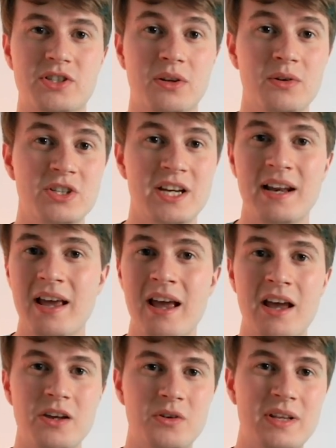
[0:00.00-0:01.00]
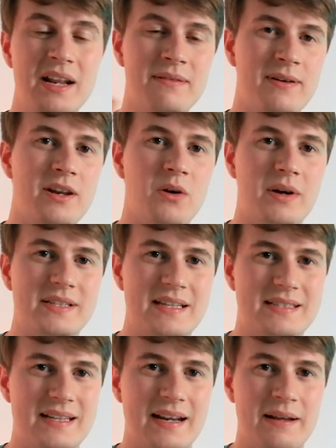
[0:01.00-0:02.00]
solution you didn't even know
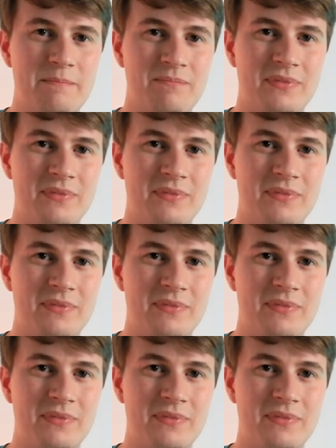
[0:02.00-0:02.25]
existed.